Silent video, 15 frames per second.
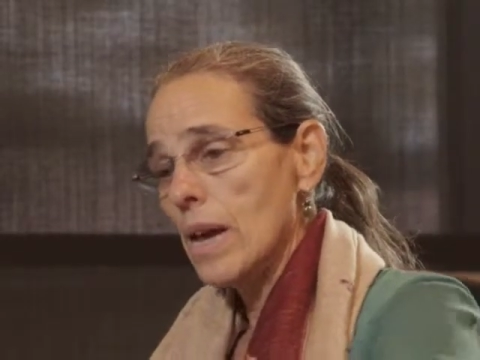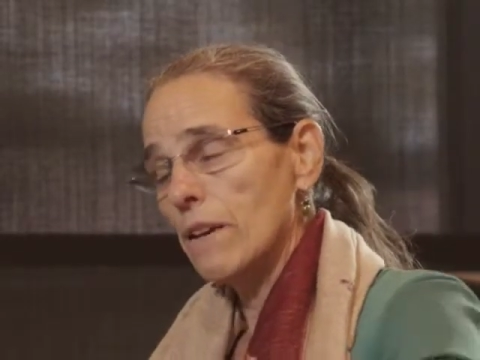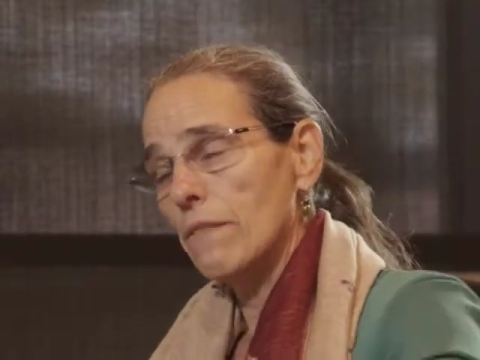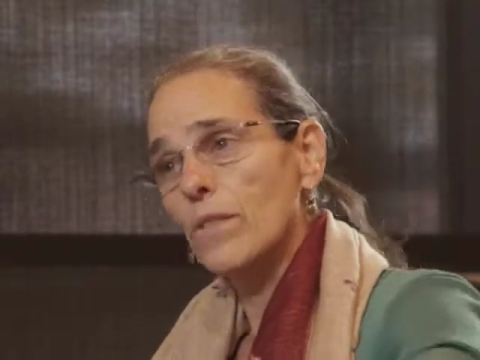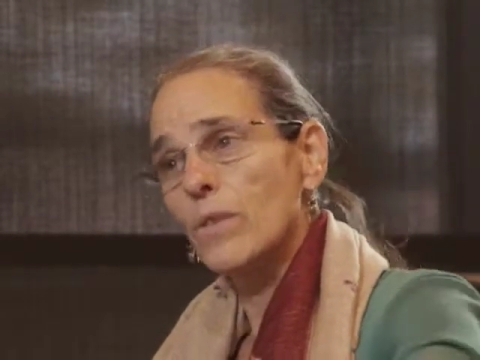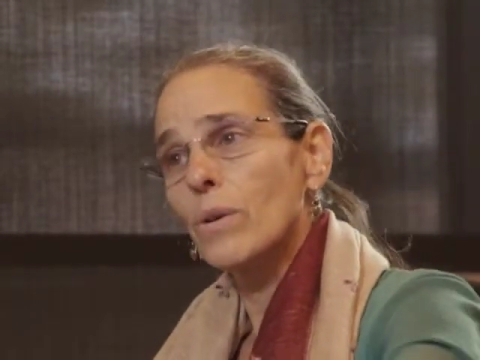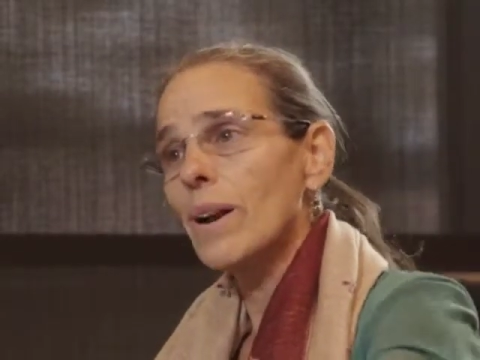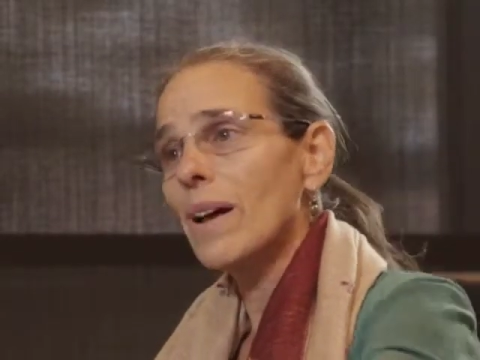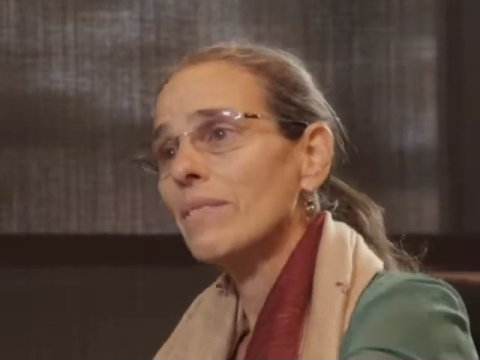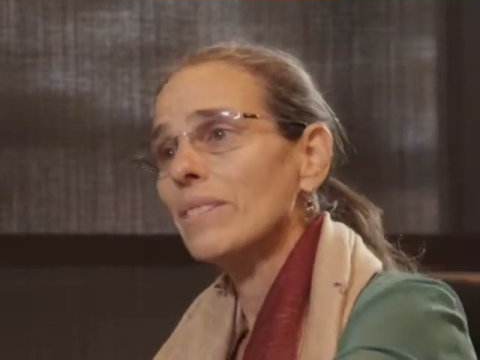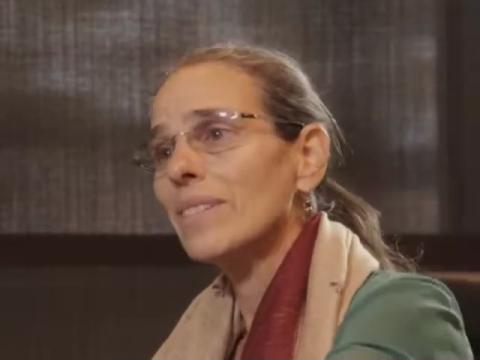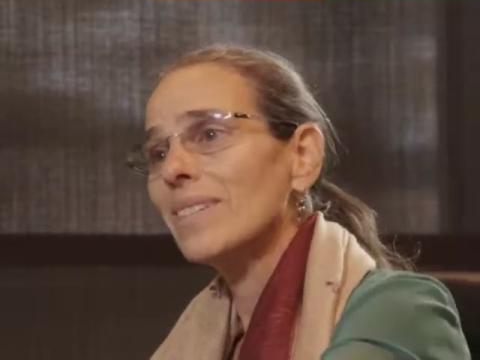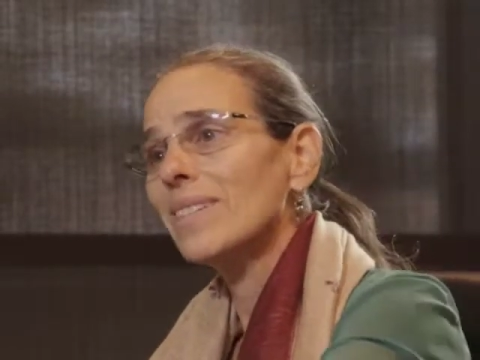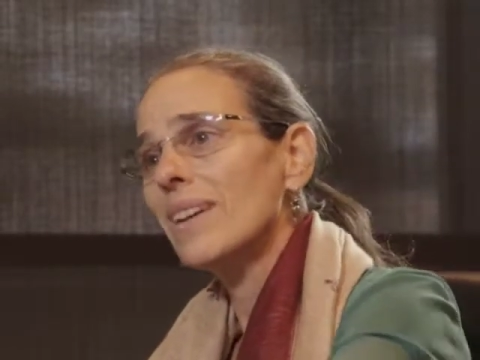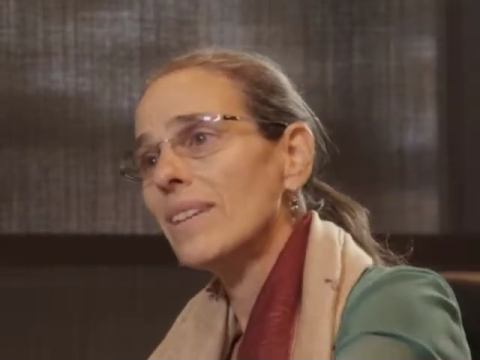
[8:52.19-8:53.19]
And if you don't have
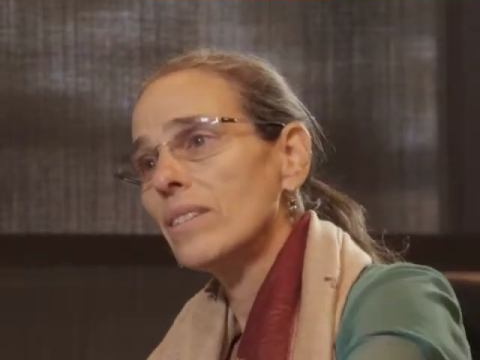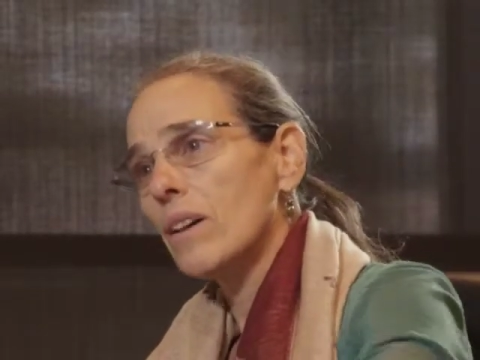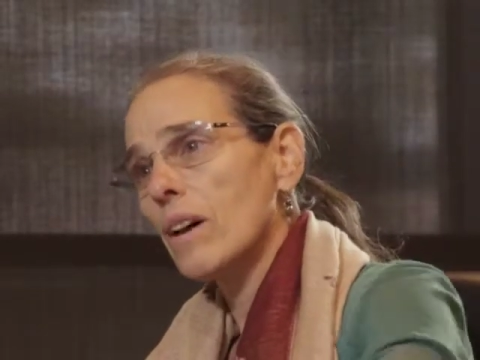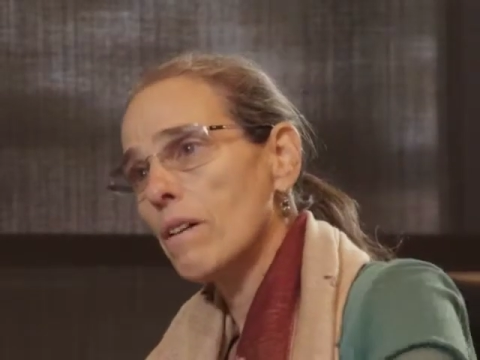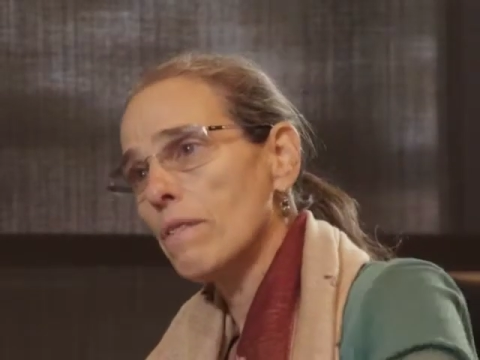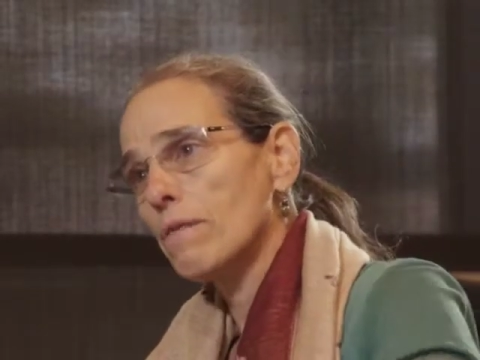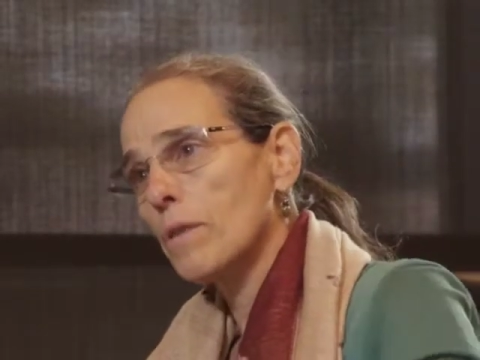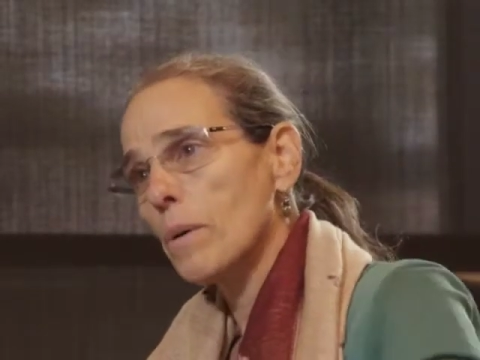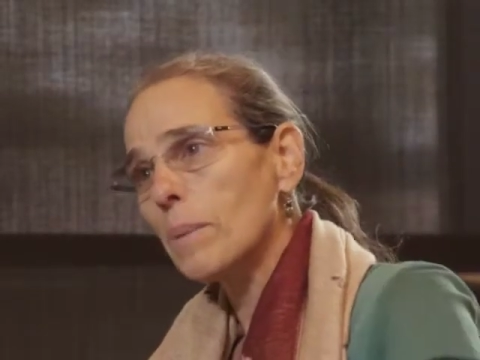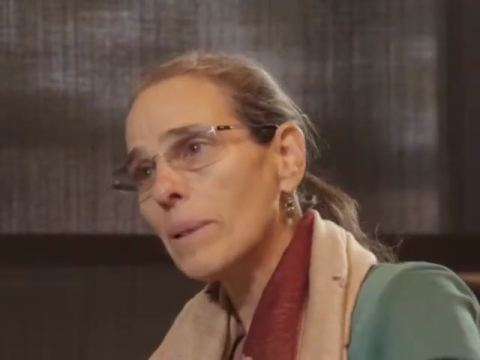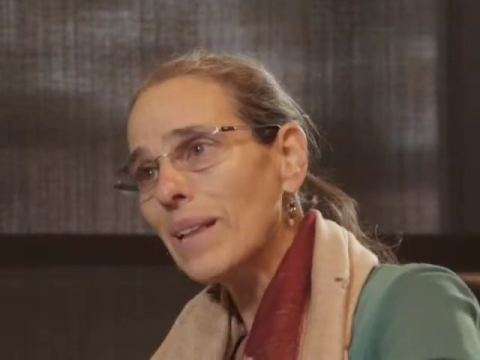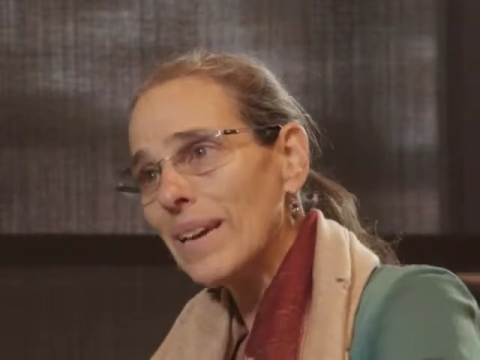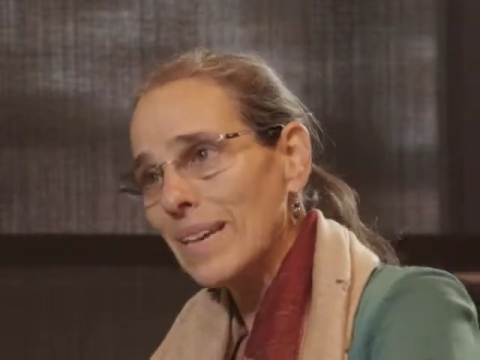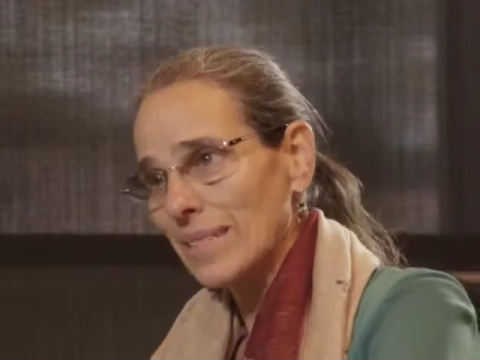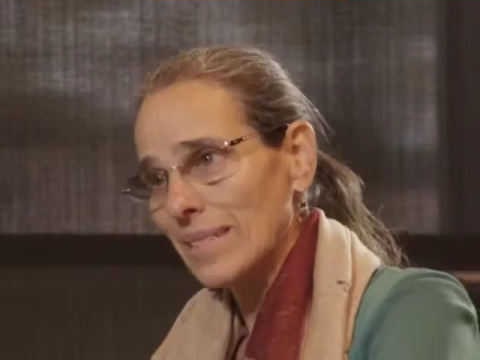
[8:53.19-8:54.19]
a sense of the
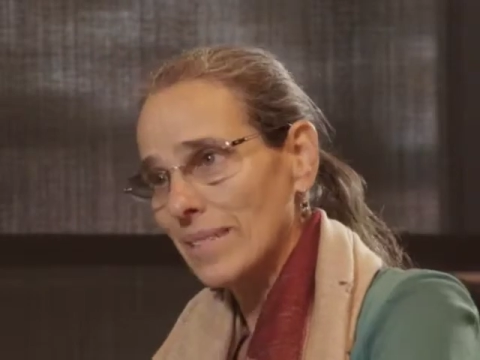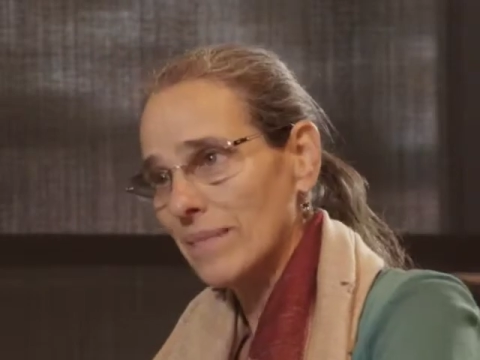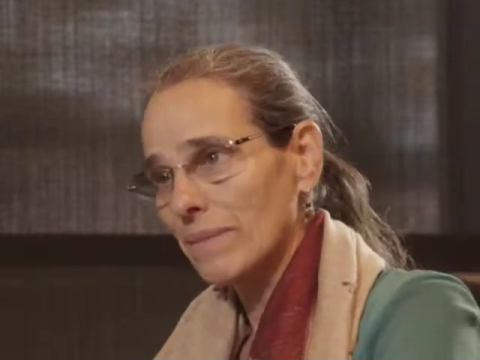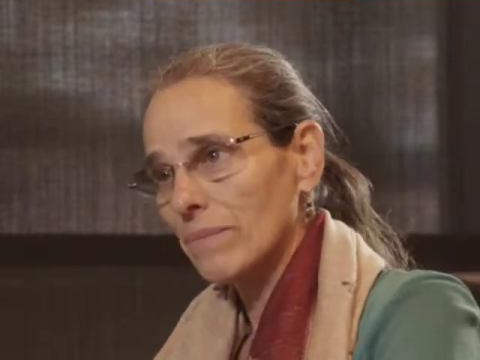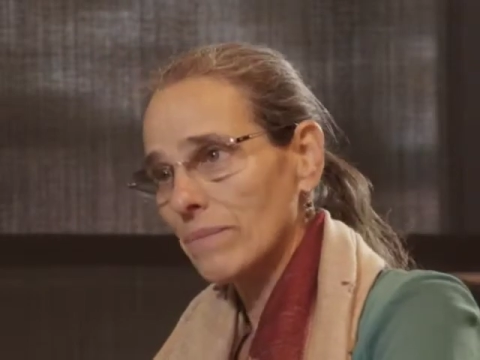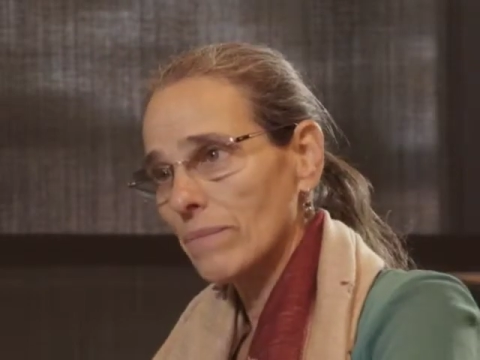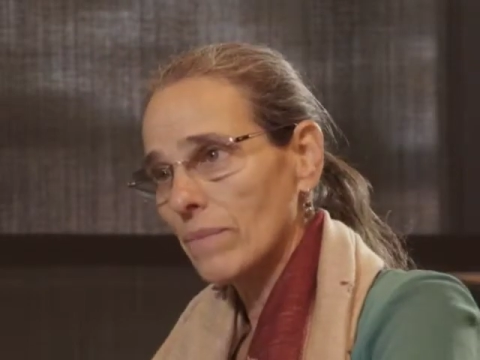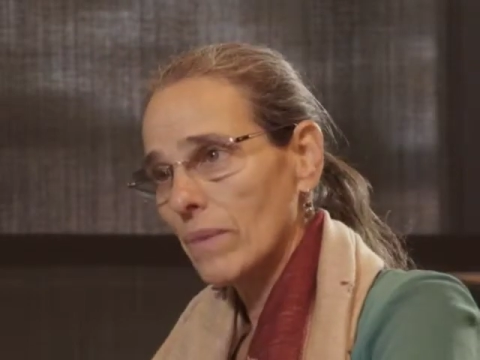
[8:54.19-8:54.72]
place,